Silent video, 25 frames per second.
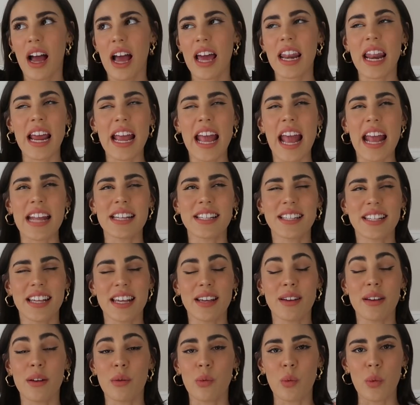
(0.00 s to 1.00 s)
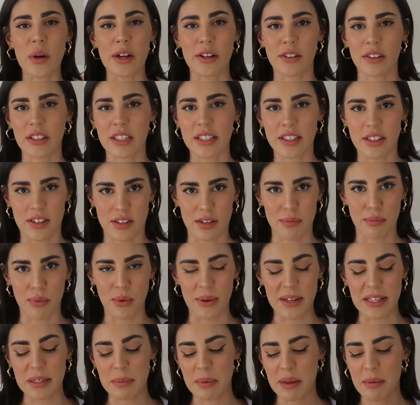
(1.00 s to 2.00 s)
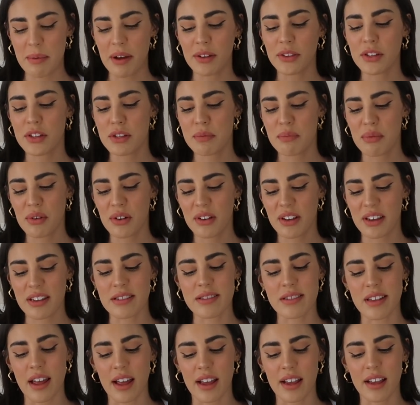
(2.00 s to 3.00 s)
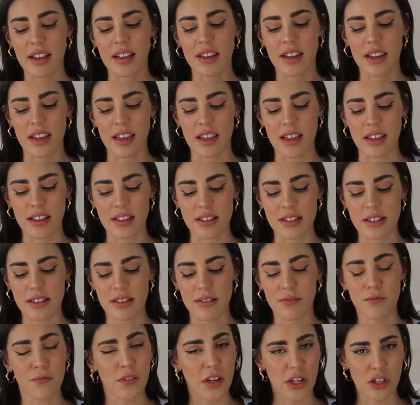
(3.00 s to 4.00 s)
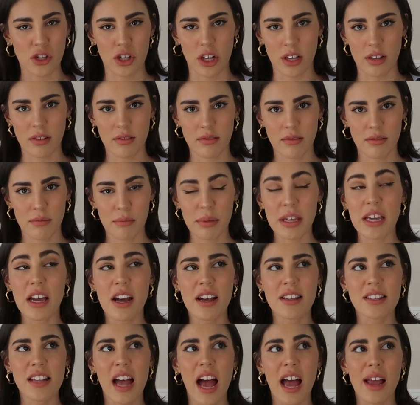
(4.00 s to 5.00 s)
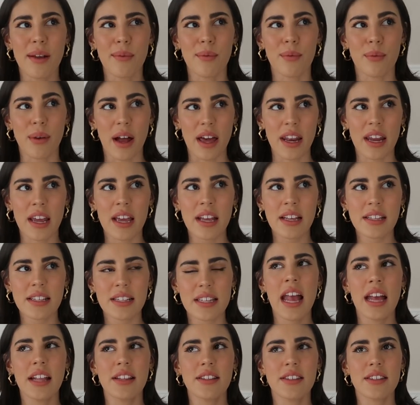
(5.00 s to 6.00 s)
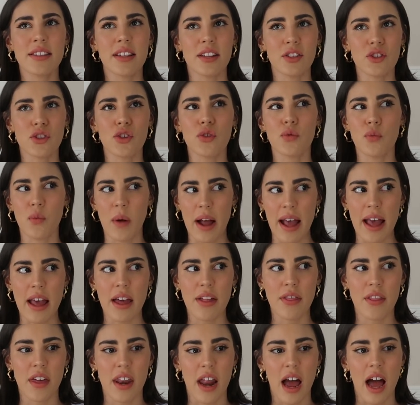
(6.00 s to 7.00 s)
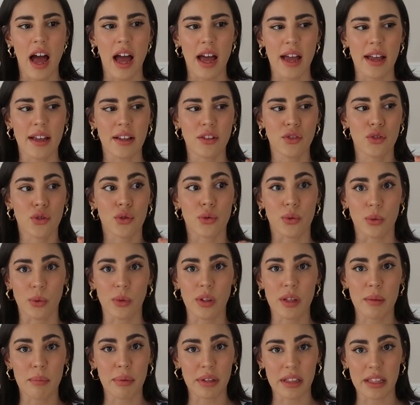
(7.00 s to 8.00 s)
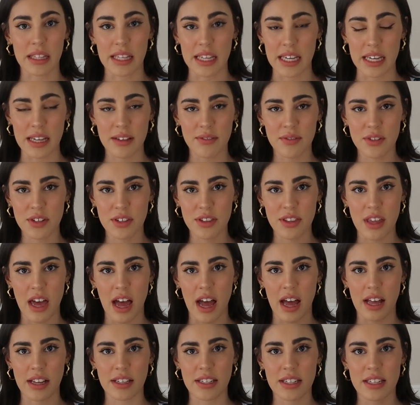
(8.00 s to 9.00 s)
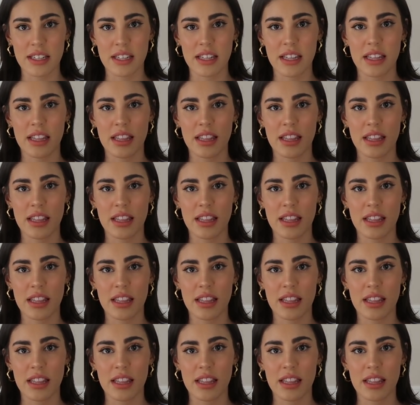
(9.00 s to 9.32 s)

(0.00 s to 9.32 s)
and I hate to say it weirdly disappoints me about this book, is that it is fiction, because I read it in such a way that I truly believed that